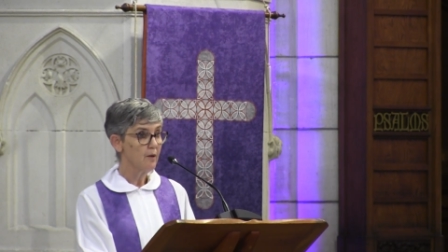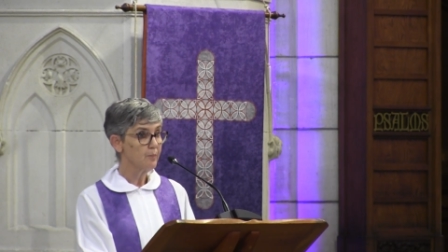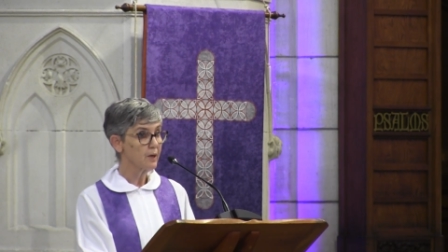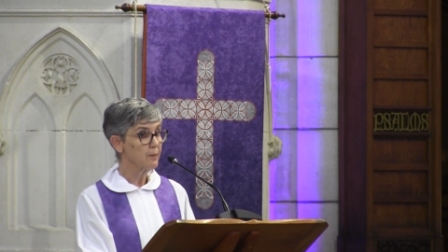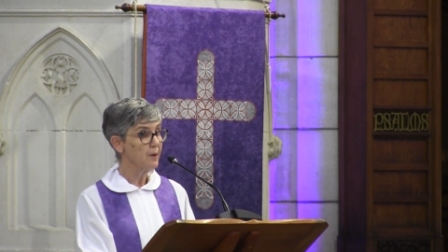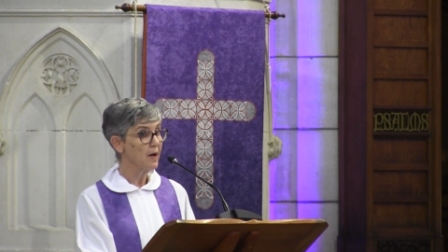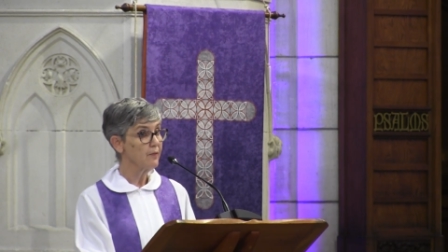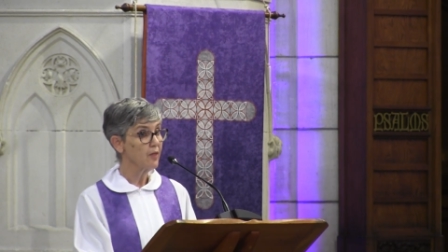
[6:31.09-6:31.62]

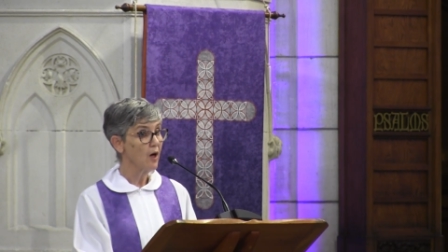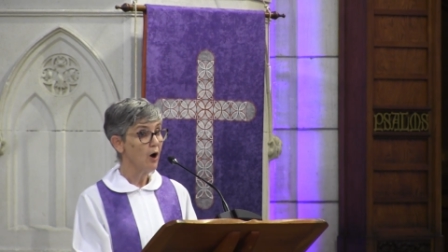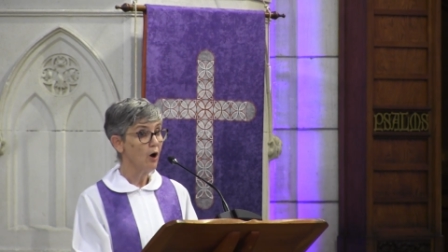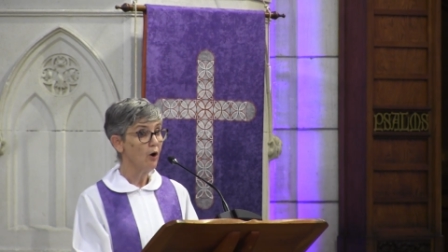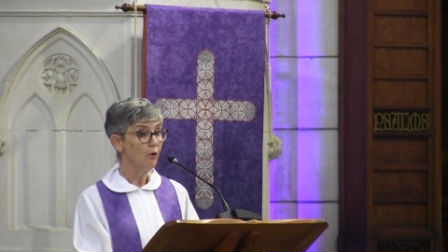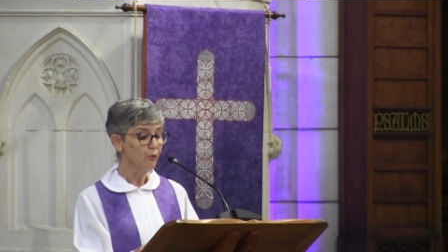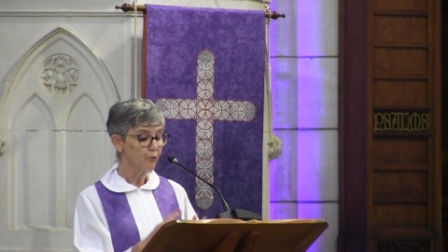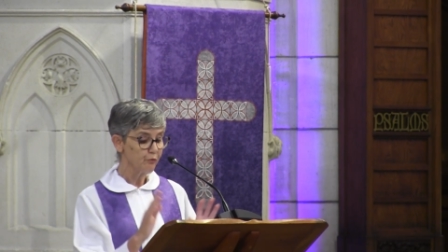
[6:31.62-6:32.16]
but about the
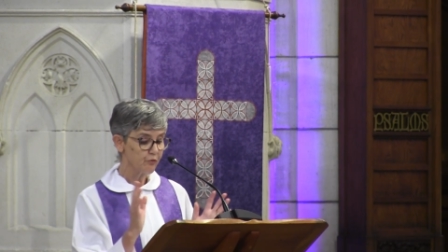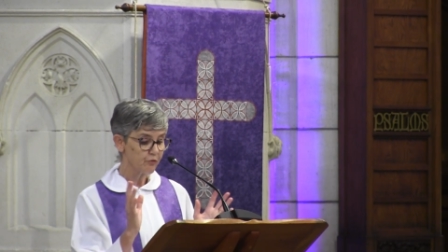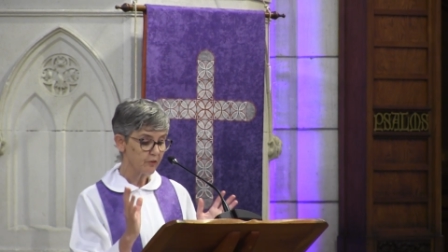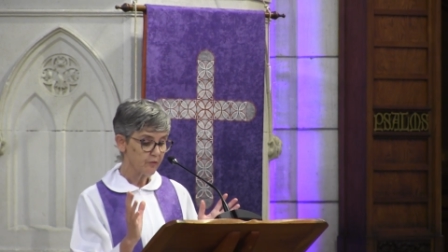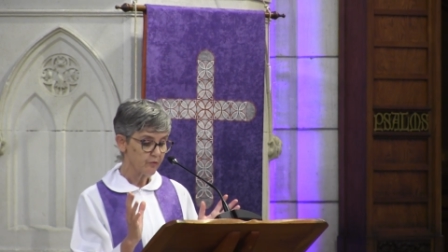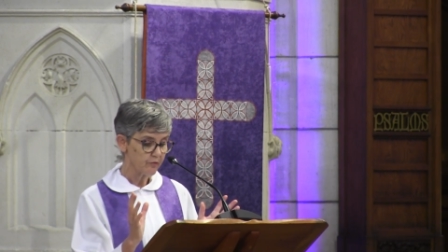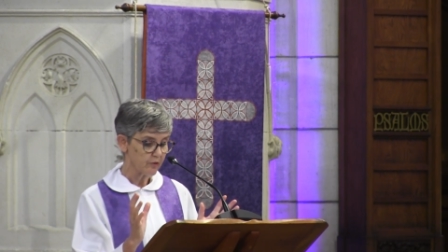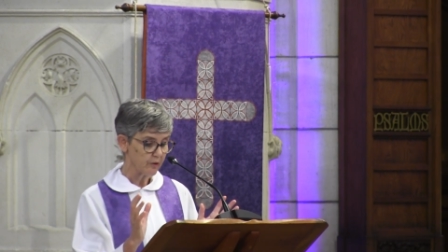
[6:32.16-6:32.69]
whole
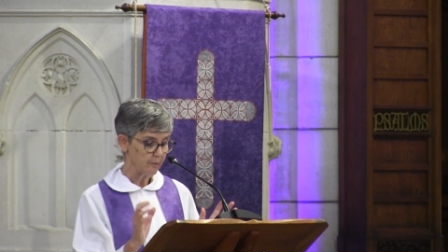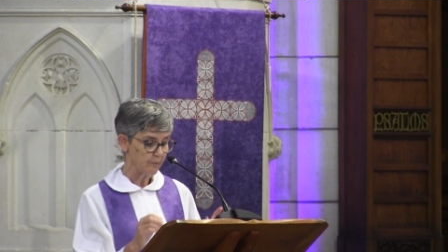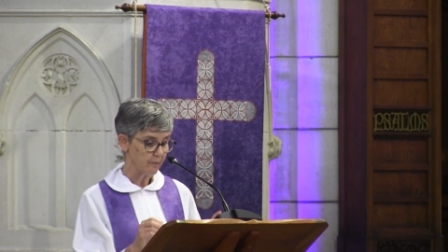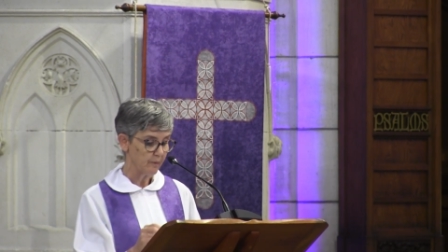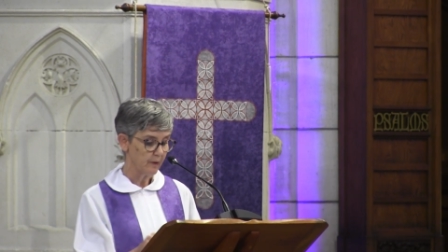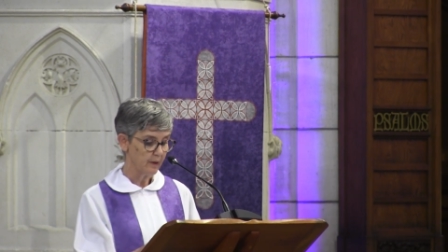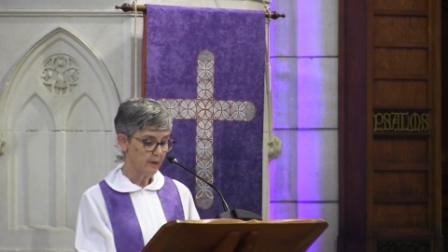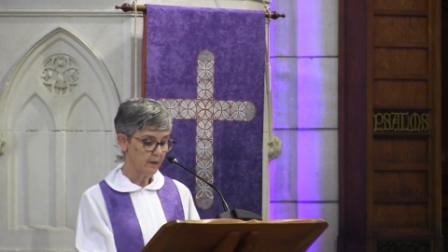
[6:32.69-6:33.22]
system.